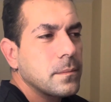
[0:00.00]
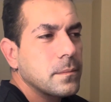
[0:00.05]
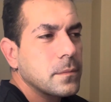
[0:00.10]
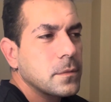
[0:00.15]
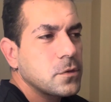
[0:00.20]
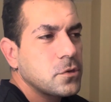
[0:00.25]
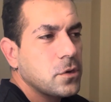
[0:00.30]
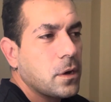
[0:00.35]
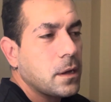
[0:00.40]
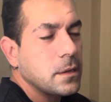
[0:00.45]

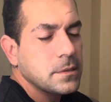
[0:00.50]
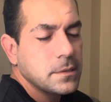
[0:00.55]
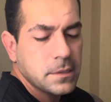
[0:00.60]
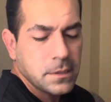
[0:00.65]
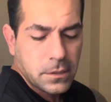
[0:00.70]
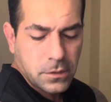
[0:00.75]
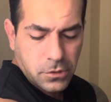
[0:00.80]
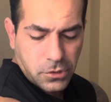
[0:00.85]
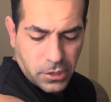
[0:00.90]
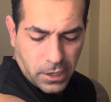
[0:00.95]
shots to
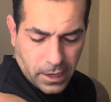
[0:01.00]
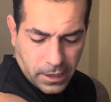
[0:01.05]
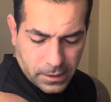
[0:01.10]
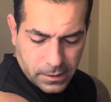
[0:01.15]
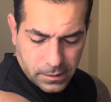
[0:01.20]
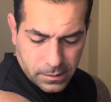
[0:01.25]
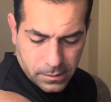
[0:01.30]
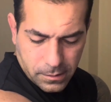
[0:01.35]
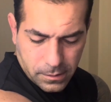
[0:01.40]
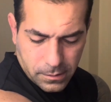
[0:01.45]

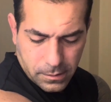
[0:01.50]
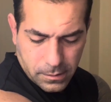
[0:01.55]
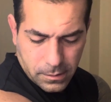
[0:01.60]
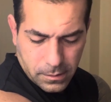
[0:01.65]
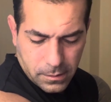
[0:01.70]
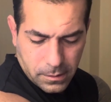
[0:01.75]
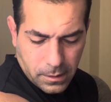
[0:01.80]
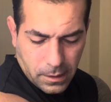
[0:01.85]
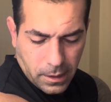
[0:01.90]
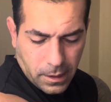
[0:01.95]
inject,
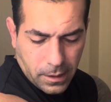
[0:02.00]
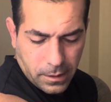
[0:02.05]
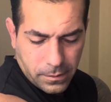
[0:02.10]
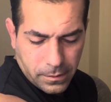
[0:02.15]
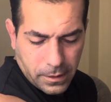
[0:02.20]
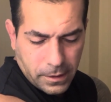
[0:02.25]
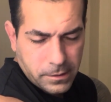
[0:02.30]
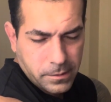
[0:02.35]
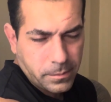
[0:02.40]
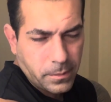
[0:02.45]
and
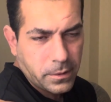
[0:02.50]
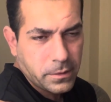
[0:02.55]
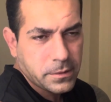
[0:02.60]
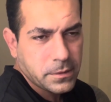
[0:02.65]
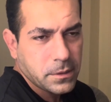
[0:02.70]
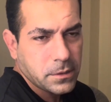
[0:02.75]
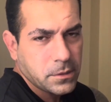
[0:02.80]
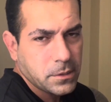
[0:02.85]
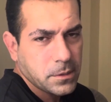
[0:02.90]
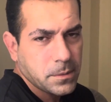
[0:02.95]
that's
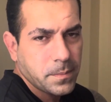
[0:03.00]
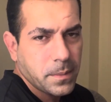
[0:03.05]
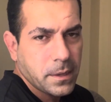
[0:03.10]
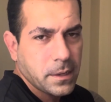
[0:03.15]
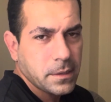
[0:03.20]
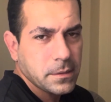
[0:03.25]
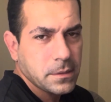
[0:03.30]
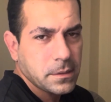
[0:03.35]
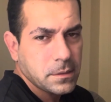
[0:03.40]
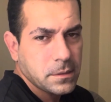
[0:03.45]
mostly just
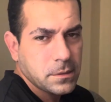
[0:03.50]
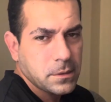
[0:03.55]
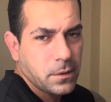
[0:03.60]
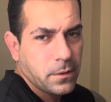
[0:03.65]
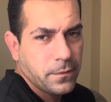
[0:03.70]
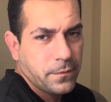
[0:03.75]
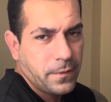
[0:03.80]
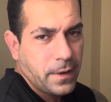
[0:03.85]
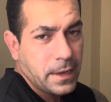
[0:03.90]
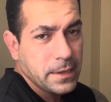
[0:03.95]
because it's so
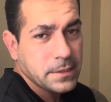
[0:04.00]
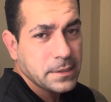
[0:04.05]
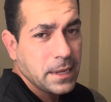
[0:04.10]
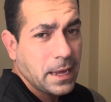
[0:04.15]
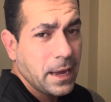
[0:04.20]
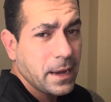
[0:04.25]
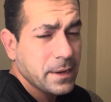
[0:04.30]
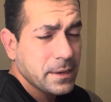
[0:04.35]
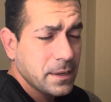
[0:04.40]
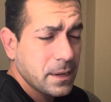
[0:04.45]
fast
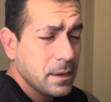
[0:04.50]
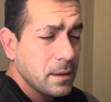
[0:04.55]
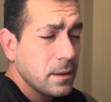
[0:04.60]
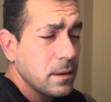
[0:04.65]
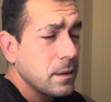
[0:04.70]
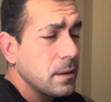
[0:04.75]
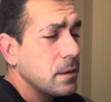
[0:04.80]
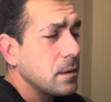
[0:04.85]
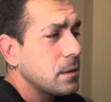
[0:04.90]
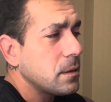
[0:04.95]
acting.
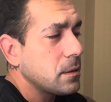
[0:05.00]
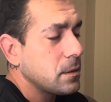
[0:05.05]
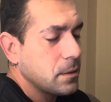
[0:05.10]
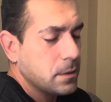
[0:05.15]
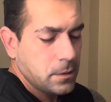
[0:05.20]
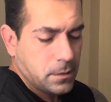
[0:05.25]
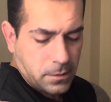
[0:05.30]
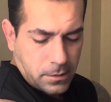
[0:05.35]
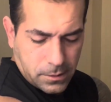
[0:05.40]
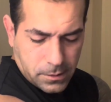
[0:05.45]

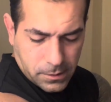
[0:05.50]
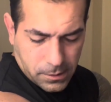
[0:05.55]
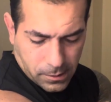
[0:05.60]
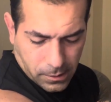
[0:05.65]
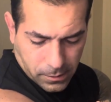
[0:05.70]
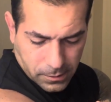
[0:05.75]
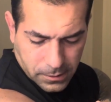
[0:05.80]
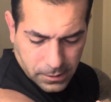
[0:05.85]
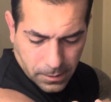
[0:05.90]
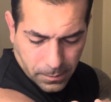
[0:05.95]

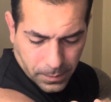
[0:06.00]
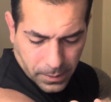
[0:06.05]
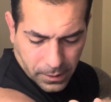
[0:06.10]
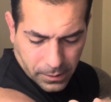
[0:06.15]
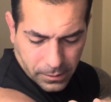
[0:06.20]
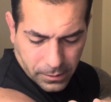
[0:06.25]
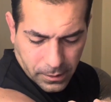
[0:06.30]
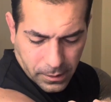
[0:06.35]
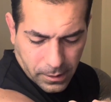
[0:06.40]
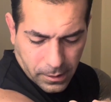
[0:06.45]
So
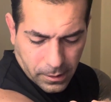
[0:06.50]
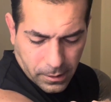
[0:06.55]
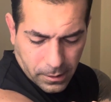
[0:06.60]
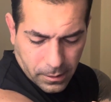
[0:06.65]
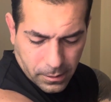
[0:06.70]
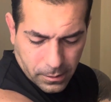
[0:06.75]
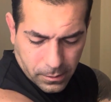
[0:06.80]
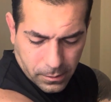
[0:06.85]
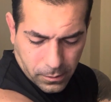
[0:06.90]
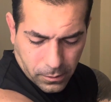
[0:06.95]

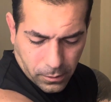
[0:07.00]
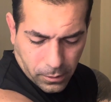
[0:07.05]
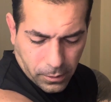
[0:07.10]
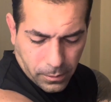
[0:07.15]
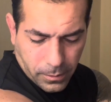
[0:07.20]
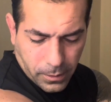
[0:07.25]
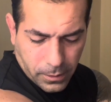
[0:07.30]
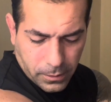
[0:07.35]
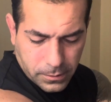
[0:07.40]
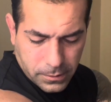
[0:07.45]
typically
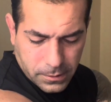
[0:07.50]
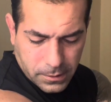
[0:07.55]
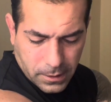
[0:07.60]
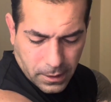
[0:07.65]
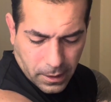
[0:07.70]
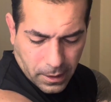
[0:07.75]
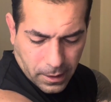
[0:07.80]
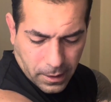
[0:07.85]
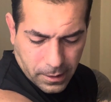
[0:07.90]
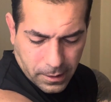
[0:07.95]
hormones
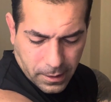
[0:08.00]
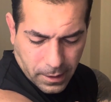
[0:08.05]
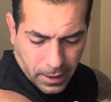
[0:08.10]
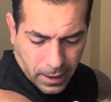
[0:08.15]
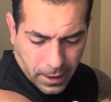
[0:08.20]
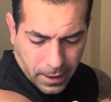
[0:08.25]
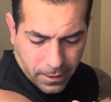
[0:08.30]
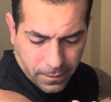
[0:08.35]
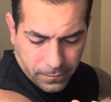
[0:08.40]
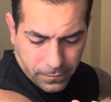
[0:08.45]
that
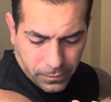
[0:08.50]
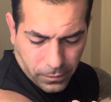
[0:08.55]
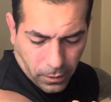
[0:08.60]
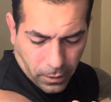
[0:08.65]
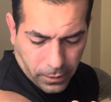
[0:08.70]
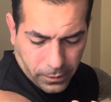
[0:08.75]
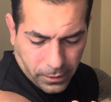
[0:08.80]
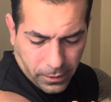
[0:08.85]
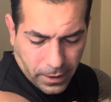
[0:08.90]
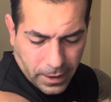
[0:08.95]
have
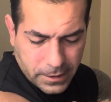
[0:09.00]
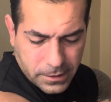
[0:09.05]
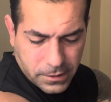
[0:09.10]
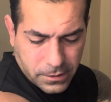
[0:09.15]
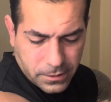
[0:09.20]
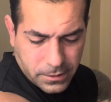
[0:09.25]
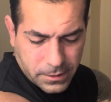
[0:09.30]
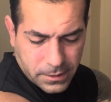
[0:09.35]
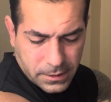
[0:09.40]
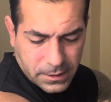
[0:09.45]
longer
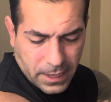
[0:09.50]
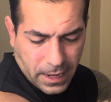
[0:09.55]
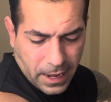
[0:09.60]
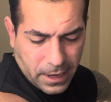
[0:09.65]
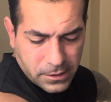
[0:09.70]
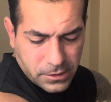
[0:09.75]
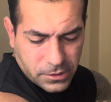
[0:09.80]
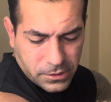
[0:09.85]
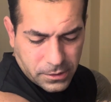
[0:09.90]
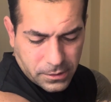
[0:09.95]
esters
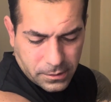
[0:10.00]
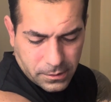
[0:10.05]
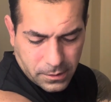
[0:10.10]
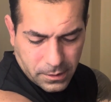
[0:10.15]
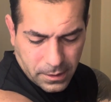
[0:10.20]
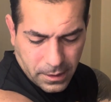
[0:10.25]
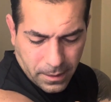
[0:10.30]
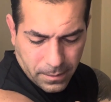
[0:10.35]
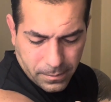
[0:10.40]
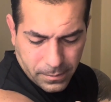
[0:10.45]
attached to
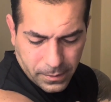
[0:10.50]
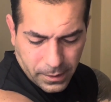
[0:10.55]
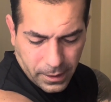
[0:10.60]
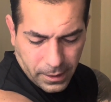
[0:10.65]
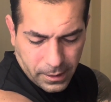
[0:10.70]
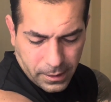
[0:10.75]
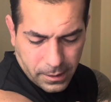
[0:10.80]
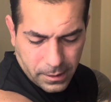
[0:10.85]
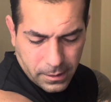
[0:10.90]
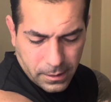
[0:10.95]
them,
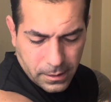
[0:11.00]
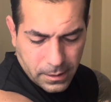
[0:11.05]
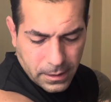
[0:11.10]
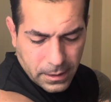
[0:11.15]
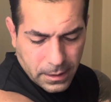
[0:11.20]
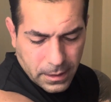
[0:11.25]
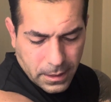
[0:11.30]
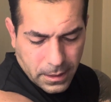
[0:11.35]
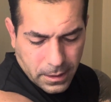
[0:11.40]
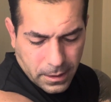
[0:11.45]
like
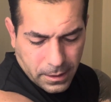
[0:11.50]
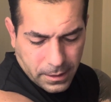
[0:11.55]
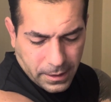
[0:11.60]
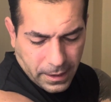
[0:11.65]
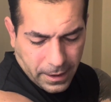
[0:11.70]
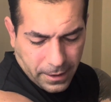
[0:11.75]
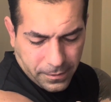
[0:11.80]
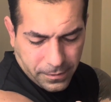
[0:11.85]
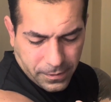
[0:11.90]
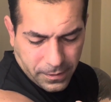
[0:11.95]

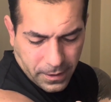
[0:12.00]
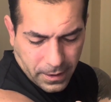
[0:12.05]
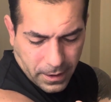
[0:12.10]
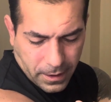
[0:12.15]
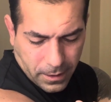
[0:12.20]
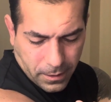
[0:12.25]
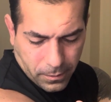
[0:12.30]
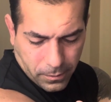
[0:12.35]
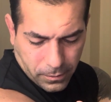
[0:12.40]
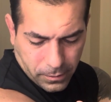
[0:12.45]

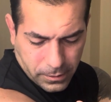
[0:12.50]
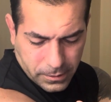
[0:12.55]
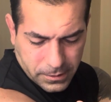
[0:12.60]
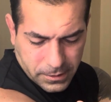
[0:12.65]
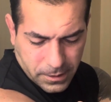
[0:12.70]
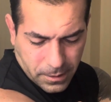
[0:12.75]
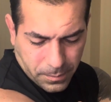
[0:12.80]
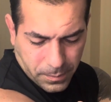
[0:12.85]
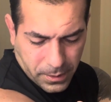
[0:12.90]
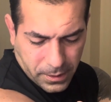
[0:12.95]
enanthate or
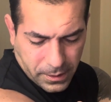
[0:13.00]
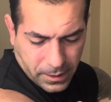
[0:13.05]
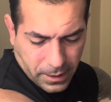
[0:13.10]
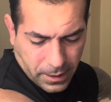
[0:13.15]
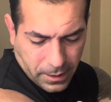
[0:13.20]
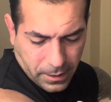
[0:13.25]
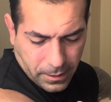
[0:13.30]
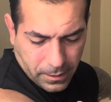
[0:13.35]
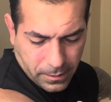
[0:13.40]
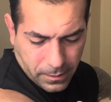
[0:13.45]

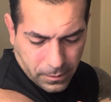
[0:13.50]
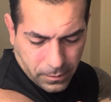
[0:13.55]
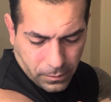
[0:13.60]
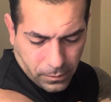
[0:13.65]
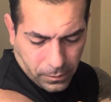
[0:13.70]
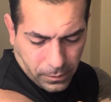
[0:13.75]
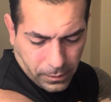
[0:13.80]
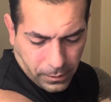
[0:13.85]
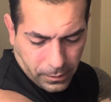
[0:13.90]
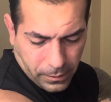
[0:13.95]
cypionate
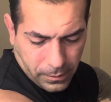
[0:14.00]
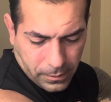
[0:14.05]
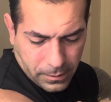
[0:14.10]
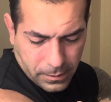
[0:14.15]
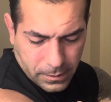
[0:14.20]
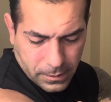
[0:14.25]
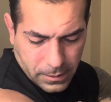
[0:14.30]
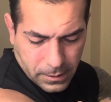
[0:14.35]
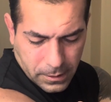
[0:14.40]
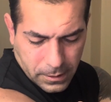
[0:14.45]
or
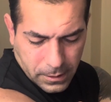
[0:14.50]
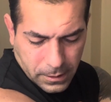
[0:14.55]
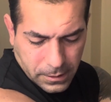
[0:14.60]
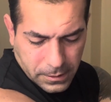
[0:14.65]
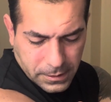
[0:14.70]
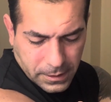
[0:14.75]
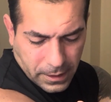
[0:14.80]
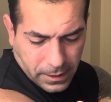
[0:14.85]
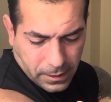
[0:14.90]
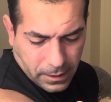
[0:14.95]

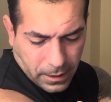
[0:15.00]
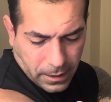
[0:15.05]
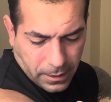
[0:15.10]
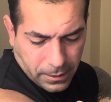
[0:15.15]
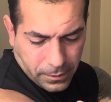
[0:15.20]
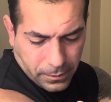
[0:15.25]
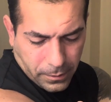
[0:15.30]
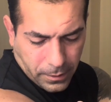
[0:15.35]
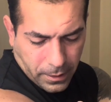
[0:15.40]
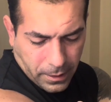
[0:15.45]

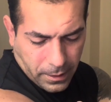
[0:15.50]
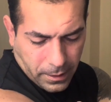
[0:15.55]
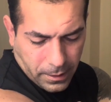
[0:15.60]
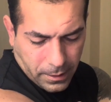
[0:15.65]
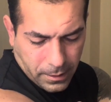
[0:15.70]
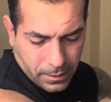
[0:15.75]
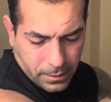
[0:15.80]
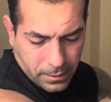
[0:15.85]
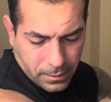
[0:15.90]
decanoate,